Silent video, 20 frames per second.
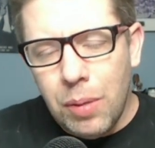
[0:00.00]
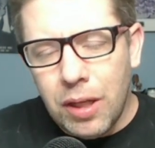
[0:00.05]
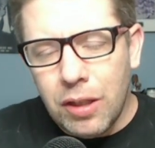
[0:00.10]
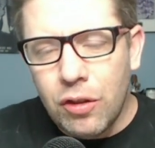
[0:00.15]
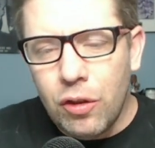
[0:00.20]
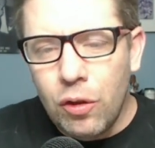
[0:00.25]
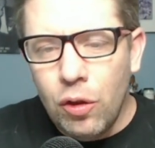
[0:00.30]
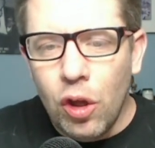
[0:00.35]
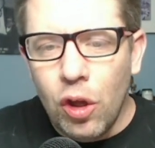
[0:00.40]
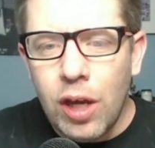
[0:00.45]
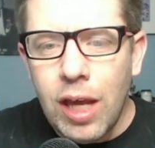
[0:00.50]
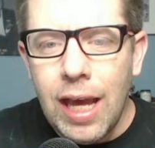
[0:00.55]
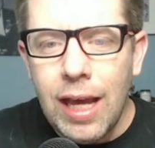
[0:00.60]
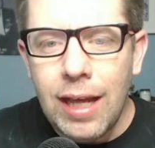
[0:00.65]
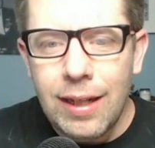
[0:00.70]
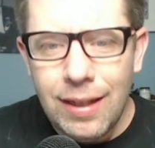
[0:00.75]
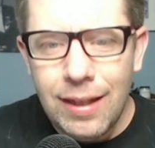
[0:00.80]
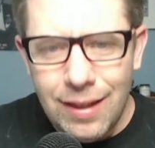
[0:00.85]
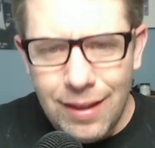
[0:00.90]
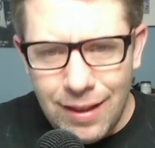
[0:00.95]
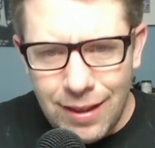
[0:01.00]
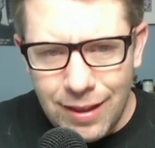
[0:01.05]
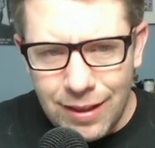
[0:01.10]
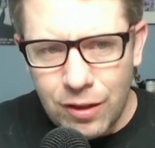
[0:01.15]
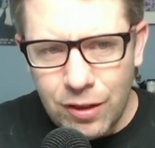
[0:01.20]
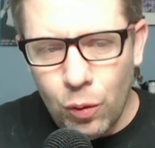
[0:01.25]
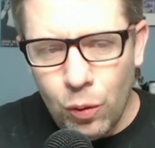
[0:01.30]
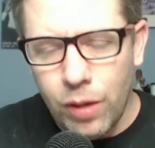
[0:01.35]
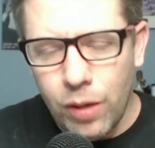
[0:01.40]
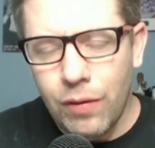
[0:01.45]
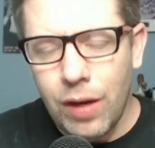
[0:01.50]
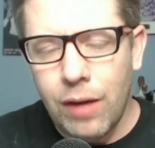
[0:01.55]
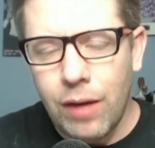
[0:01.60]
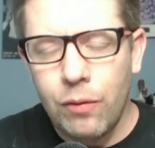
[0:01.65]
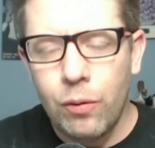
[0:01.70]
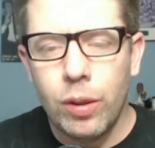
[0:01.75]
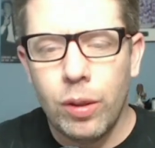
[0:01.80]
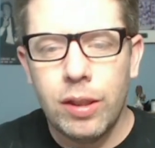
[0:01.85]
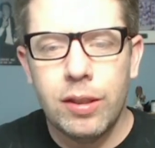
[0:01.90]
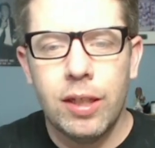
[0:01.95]
Because you look at this
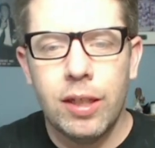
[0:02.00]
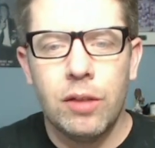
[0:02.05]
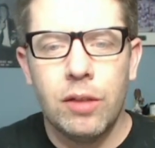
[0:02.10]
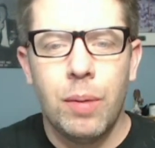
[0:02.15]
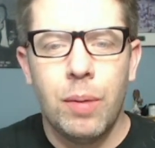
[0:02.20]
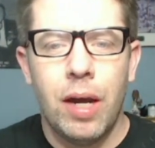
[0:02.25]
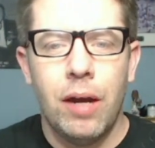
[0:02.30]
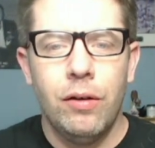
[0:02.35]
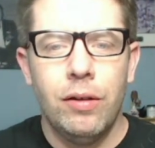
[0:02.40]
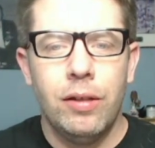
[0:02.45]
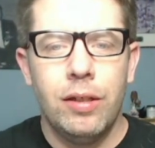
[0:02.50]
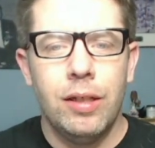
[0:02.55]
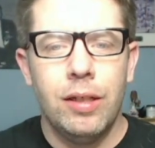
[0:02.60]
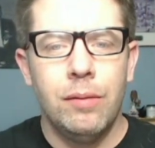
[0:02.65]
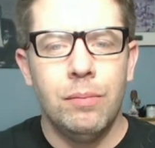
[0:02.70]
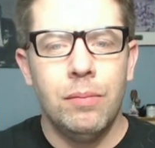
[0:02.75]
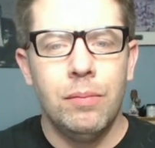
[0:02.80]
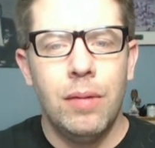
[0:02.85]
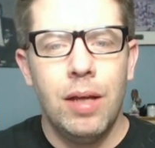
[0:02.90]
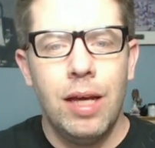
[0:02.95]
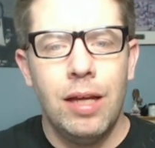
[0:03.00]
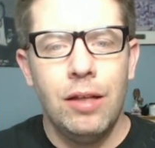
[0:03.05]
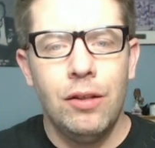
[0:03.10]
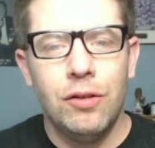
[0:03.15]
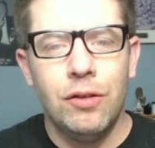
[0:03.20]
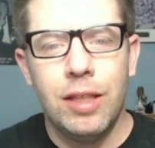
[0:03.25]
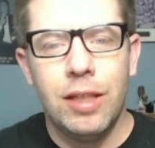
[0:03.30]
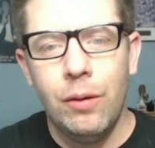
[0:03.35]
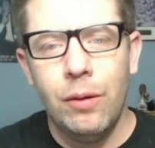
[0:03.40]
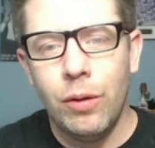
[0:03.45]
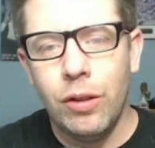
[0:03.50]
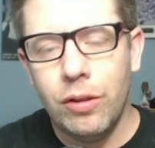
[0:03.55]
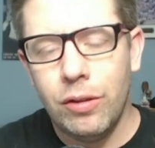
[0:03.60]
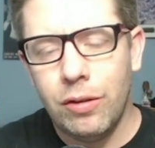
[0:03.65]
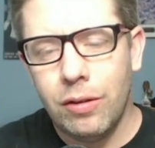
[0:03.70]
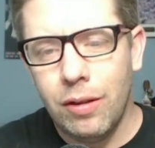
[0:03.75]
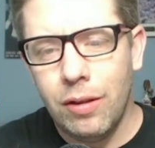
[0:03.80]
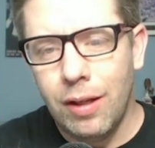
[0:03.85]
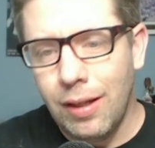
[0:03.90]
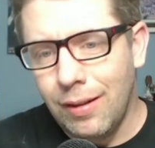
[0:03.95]
25-26 Pirate team, and you see what
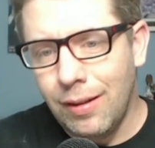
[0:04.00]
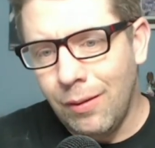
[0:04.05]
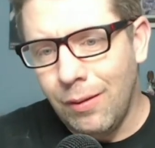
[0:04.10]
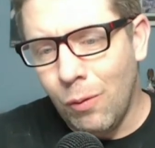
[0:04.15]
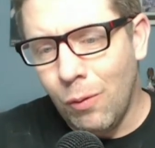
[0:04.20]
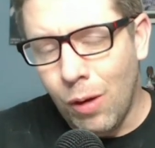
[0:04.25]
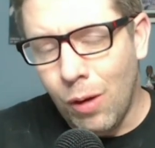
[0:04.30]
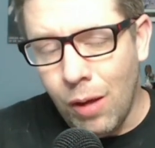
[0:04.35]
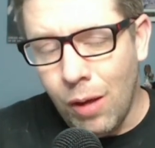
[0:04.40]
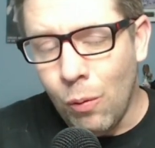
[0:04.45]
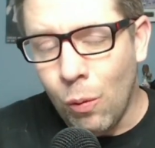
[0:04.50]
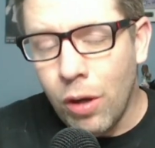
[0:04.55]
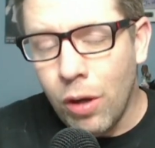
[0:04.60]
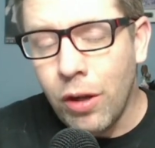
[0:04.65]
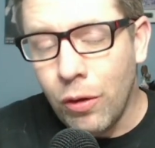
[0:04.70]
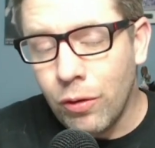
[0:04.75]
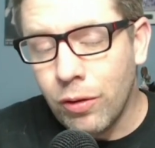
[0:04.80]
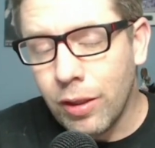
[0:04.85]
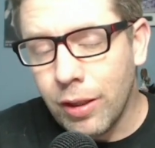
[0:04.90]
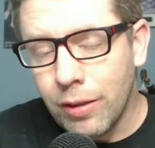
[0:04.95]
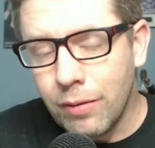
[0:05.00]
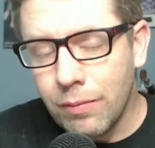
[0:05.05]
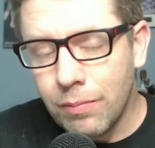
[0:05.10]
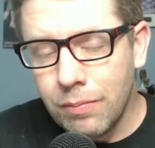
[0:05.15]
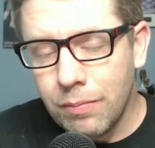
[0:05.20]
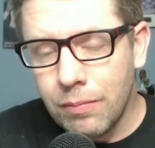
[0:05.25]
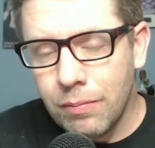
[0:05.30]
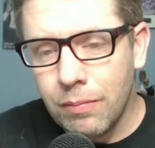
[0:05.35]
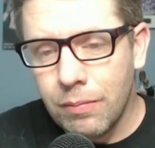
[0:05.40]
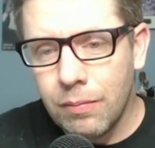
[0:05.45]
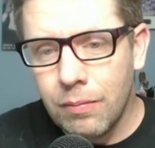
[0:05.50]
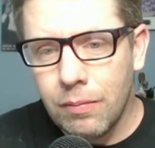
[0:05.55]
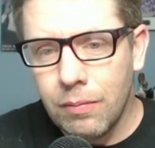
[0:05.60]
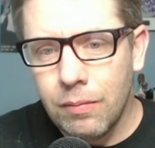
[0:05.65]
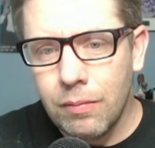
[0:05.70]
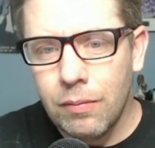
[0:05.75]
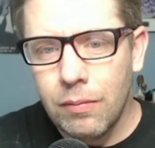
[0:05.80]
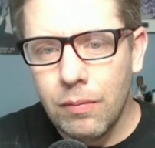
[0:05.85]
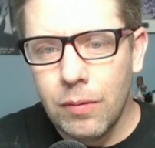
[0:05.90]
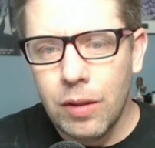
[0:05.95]
do you see?
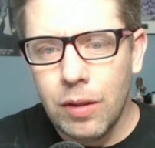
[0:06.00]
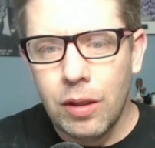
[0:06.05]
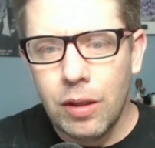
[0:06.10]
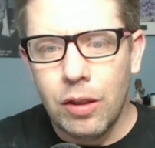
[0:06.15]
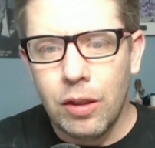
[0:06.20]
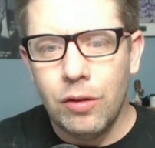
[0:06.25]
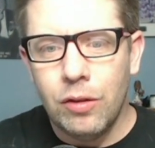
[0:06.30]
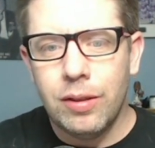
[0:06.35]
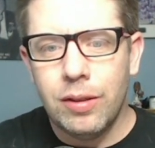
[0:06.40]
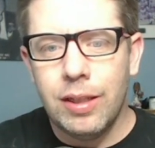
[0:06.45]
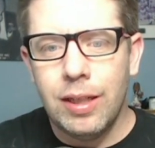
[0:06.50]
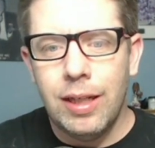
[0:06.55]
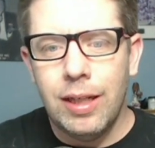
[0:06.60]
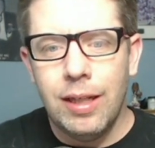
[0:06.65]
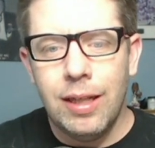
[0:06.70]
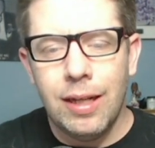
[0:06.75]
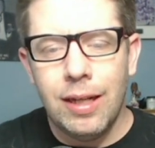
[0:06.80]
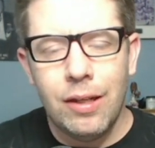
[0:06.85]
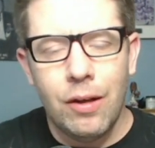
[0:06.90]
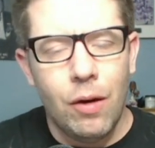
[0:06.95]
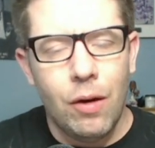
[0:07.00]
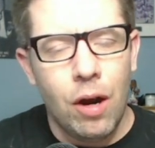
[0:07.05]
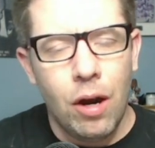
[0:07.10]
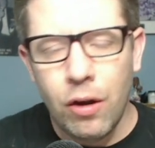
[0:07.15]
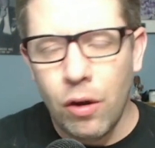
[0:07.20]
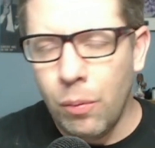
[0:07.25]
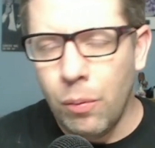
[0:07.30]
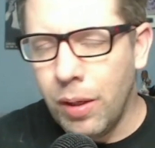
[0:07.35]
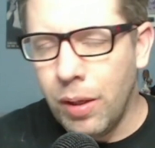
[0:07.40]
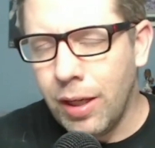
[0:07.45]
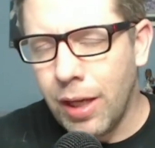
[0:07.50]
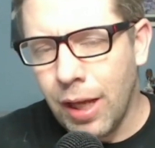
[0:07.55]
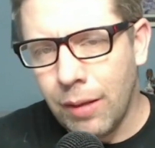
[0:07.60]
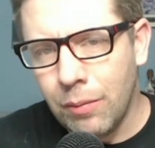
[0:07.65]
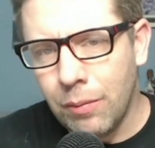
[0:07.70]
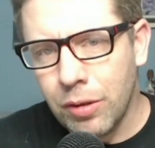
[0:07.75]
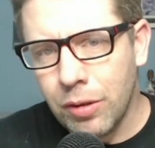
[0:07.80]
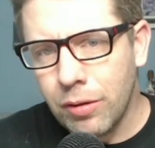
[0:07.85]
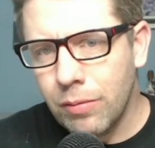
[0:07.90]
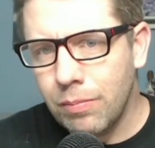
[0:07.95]
You see that there are no big
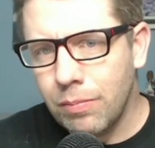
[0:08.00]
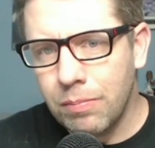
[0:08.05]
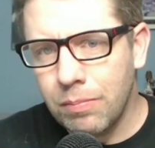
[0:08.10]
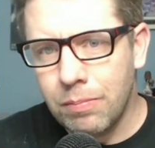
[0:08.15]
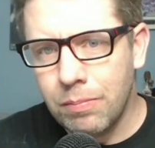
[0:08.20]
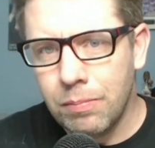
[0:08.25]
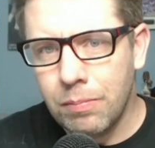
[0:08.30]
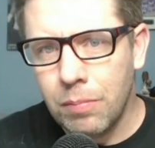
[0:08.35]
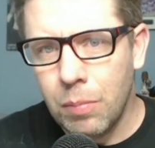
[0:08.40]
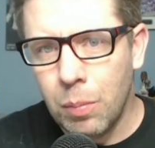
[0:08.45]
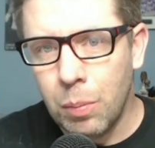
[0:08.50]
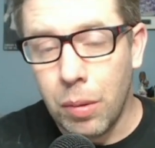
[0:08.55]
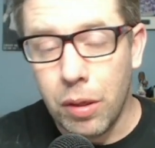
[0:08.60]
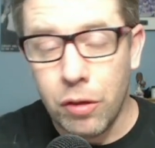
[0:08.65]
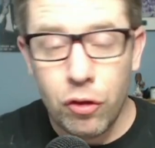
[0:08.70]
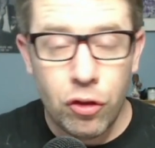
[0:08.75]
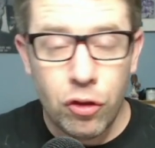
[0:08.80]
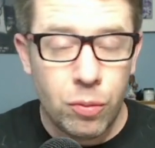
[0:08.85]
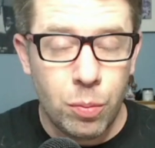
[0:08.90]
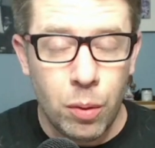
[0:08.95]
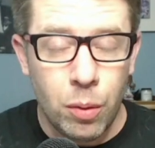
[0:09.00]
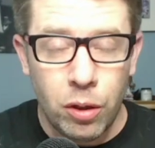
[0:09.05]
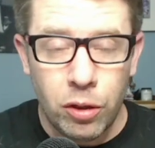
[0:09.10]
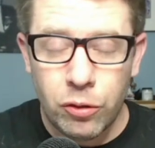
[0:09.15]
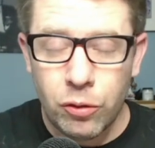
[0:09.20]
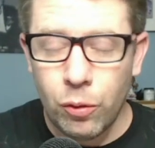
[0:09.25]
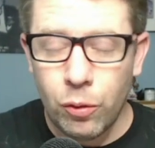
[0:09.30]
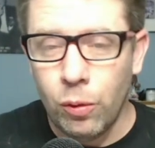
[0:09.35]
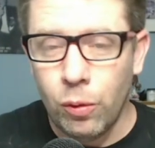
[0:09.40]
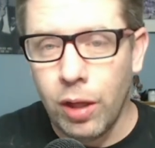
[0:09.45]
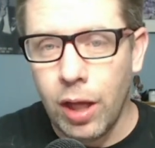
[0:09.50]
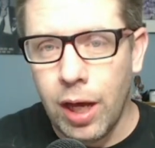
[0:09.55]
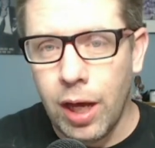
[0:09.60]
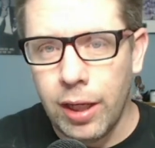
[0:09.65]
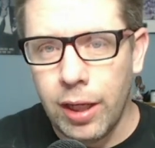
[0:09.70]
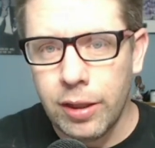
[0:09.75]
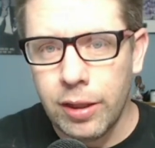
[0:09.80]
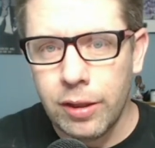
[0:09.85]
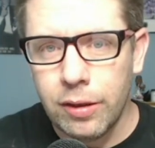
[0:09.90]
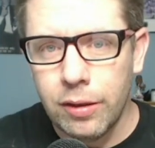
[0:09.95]
names, a bunch of small school
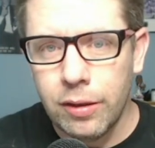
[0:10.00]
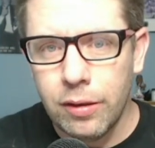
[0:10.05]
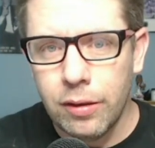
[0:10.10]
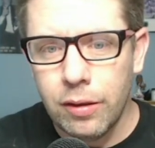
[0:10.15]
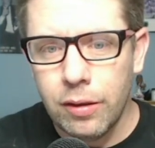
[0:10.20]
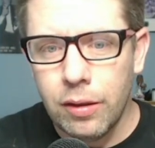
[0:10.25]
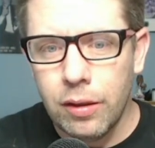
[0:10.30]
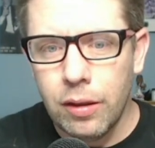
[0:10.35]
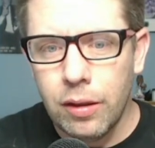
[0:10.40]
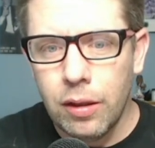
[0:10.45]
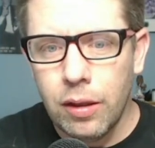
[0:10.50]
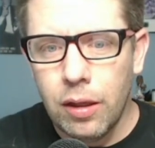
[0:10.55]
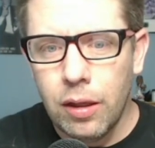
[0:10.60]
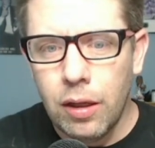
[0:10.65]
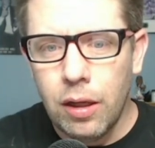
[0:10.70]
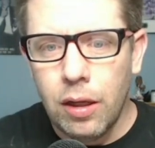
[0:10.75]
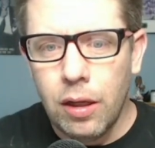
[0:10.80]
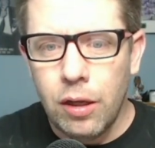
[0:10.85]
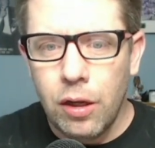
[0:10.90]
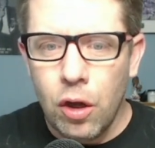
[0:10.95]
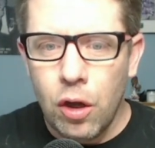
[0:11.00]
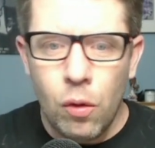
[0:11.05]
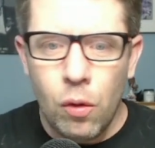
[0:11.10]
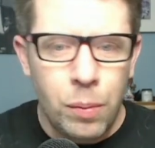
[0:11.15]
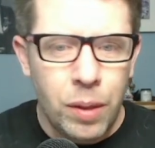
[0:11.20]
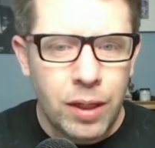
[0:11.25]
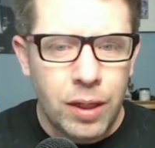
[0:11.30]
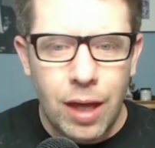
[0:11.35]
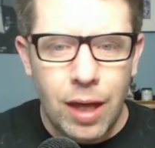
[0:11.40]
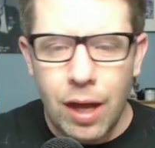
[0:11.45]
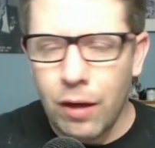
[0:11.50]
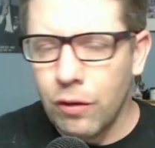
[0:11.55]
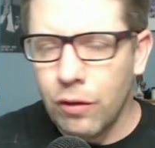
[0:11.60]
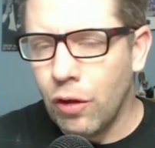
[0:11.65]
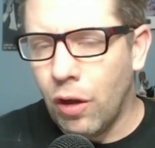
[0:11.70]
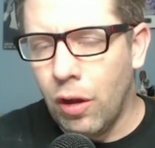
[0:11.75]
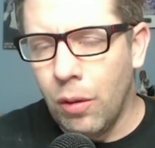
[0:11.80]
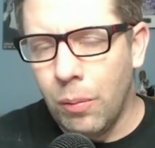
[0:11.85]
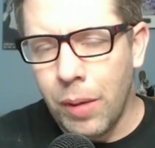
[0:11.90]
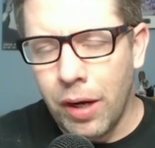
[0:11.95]
guys, no
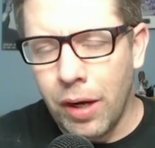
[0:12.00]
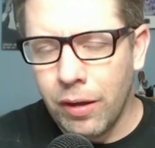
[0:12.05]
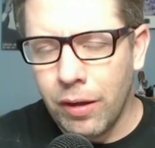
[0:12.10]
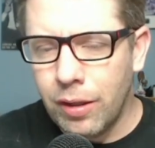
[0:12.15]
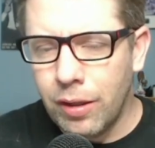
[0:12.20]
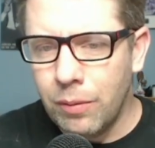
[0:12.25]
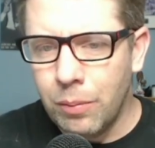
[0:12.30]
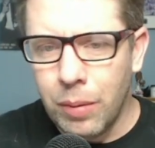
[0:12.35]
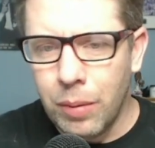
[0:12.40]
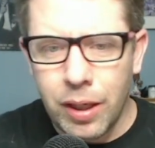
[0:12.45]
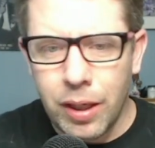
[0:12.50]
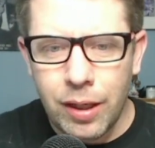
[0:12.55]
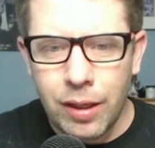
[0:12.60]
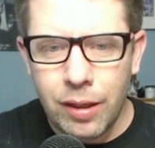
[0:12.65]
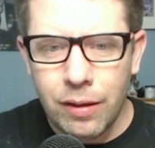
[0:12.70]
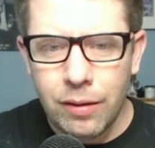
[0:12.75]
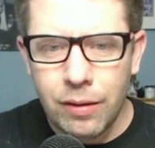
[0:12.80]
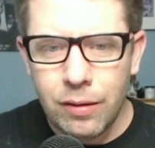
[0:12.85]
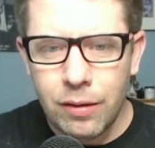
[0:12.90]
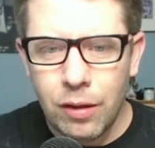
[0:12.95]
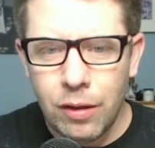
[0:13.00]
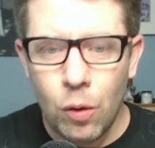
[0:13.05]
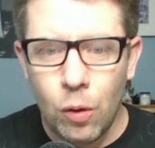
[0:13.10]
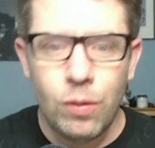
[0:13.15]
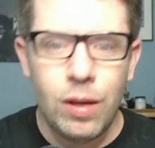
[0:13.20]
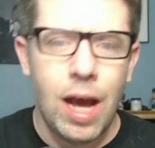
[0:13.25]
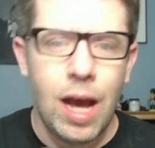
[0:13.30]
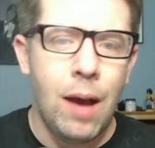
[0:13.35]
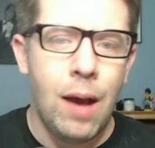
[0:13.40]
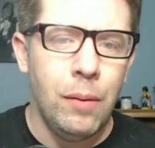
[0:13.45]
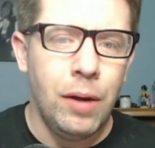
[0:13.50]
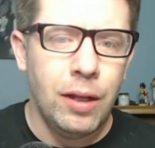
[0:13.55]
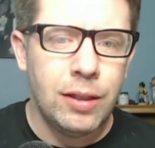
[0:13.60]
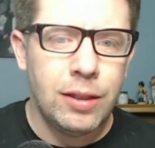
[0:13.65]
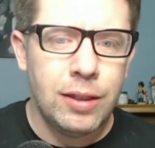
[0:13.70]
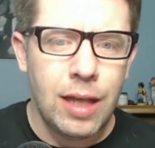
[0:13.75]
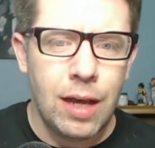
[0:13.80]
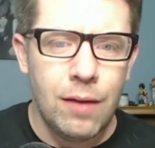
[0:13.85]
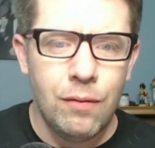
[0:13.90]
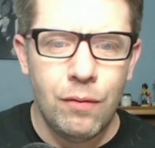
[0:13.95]
McDonald's All-American big, no
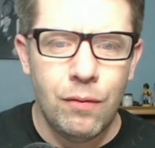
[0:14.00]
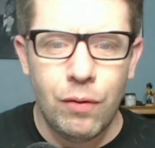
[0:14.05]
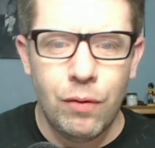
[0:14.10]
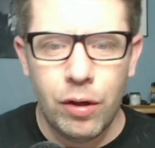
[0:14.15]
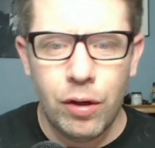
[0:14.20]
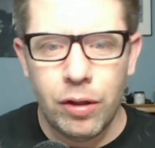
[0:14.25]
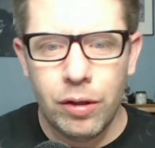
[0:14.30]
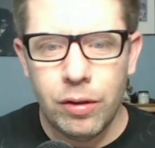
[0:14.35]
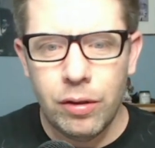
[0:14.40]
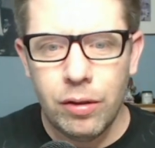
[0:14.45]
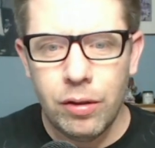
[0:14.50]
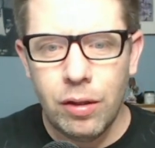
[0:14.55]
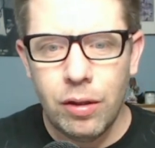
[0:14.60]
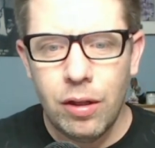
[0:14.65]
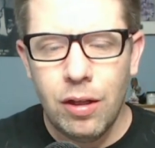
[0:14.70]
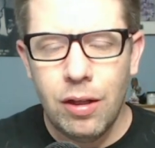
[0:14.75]
dominant 7-footer.